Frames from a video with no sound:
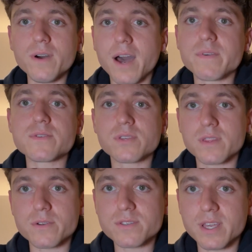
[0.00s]
obviously
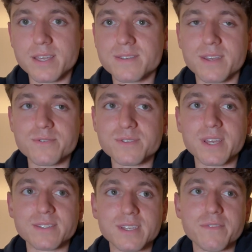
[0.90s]
there's
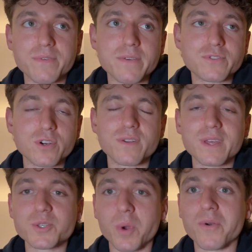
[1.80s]
things if certain
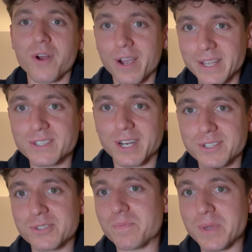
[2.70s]
things went wrong, it's going to
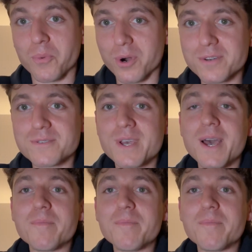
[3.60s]
just be worse.